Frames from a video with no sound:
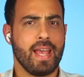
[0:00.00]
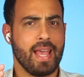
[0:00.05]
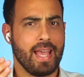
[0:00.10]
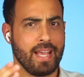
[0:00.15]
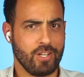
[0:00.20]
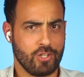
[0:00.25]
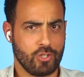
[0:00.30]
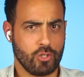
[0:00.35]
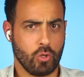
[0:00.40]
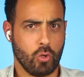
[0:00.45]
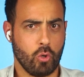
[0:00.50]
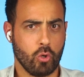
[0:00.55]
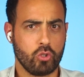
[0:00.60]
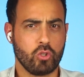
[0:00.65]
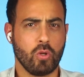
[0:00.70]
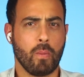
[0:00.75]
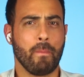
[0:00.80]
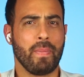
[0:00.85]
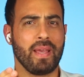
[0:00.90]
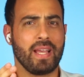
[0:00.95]
In short,
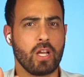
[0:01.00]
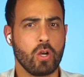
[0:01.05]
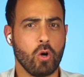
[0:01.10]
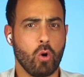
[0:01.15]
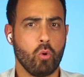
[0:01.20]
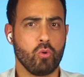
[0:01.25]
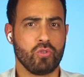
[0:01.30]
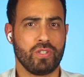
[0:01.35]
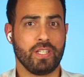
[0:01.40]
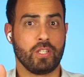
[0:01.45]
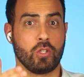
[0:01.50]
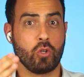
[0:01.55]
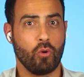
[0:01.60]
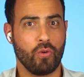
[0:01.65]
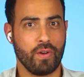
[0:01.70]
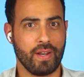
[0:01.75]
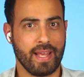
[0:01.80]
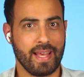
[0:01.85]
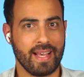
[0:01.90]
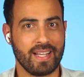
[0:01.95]
because it
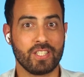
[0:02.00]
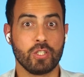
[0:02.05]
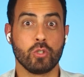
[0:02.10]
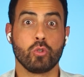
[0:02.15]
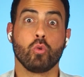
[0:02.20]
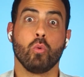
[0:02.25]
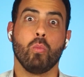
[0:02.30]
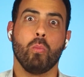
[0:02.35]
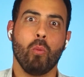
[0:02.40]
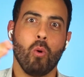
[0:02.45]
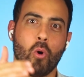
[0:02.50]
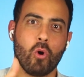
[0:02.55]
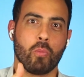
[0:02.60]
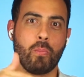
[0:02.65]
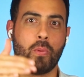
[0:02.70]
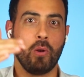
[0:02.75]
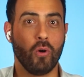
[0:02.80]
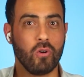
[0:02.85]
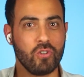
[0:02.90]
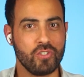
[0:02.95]
connects to more
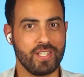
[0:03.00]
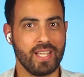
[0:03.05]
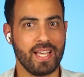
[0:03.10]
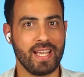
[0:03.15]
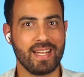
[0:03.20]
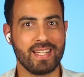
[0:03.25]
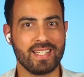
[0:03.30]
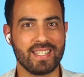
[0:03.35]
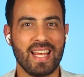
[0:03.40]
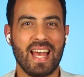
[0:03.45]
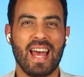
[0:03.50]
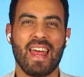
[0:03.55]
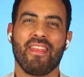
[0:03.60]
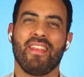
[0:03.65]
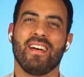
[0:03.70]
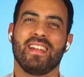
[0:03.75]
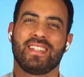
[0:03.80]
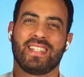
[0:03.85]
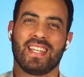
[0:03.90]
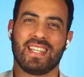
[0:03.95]
blockchains
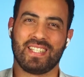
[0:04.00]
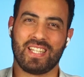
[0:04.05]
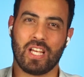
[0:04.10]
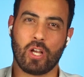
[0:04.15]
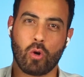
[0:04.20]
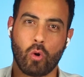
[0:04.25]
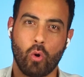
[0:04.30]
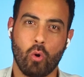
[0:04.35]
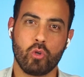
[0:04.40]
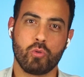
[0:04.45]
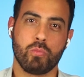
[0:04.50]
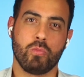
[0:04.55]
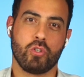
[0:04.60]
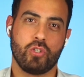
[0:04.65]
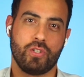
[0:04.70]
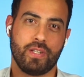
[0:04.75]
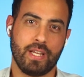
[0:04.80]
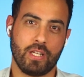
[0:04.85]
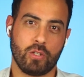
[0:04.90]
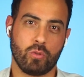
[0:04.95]
than just the
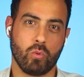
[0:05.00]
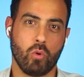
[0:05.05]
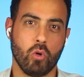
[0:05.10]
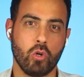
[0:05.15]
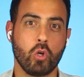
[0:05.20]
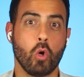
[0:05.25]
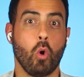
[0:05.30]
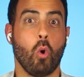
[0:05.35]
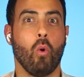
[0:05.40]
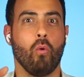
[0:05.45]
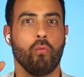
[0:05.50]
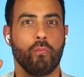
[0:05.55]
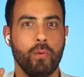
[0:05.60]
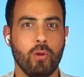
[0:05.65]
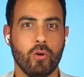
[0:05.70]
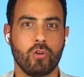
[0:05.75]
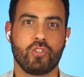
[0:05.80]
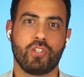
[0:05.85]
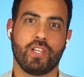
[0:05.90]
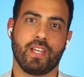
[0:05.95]
Cosmos network of
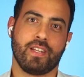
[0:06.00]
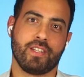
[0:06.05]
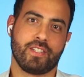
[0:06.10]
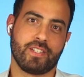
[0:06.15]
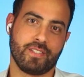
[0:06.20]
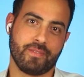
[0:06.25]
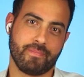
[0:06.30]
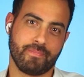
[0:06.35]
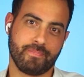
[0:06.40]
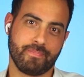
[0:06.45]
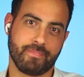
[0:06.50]
blockchains.